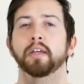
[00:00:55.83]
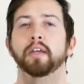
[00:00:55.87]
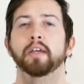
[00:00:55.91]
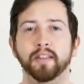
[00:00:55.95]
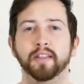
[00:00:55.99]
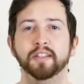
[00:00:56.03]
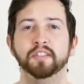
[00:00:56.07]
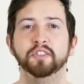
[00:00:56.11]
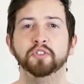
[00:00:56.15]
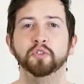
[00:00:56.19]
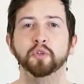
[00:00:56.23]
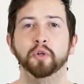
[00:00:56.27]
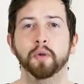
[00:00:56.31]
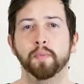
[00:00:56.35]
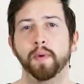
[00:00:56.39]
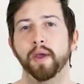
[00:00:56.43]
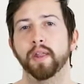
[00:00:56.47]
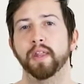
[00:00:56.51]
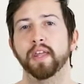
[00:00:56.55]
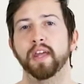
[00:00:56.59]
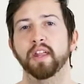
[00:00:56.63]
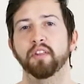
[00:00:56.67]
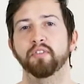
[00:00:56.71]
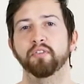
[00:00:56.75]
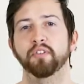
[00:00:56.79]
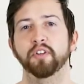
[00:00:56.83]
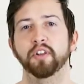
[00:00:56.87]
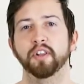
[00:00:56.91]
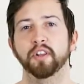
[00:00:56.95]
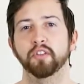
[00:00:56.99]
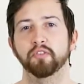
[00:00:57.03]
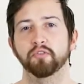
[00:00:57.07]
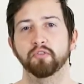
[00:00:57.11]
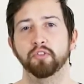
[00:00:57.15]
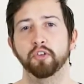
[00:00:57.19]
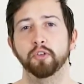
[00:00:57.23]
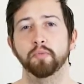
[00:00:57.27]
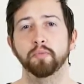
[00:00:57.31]
Let's talk about the elephant in
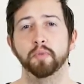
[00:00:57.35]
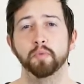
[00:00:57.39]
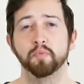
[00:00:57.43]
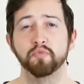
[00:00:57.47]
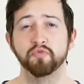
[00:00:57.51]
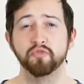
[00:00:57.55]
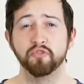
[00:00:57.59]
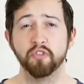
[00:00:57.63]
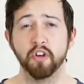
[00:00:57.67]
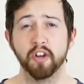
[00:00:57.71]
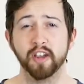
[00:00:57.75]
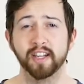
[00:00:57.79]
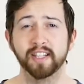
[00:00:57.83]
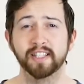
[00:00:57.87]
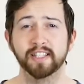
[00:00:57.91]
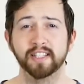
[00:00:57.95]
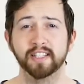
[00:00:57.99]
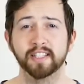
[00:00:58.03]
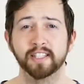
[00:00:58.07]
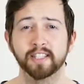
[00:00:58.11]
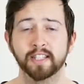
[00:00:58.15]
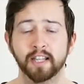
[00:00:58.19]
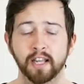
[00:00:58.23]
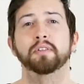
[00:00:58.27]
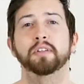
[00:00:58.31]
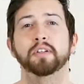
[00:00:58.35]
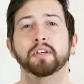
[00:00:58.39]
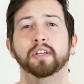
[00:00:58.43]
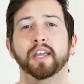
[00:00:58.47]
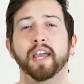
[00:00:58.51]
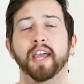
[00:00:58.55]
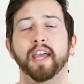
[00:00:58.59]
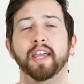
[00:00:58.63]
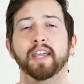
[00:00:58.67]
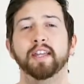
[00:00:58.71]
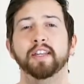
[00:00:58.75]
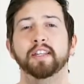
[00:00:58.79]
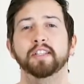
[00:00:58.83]
the room, the price. The
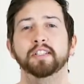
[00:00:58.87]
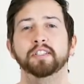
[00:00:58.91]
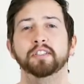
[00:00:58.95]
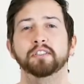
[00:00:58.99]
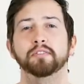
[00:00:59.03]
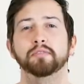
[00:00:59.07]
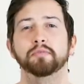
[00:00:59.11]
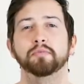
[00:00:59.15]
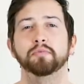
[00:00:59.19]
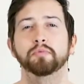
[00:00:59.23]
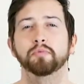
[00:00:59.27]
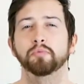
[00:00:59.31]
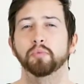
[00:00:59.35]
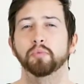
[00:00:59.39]
Kane is